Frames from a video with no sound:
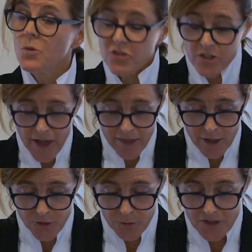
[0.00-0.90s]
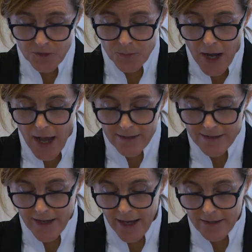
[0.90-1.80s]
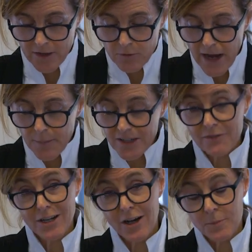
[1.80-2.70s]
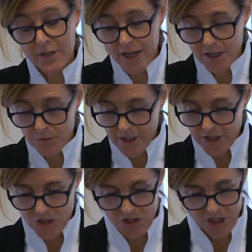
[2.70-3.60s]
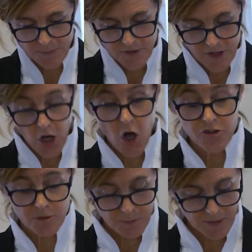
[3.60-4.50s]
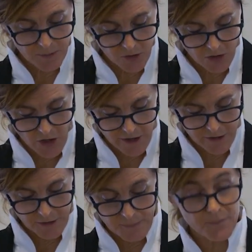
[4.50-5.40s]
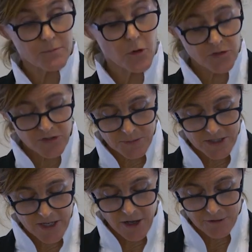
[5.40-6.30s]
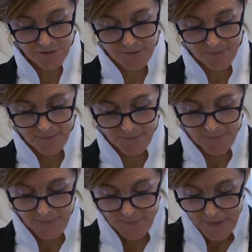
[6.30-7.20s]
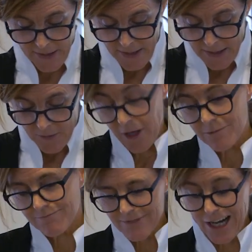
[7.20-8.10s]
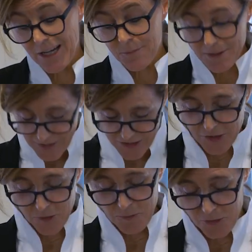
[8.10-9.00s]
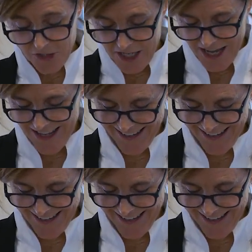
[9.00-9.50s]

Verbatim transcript: We should not therefore be surprised, then, that the rabbis have a complicated relationship to the ultimate biblical author, Moses himself. Well, God, but let's stick with Moses.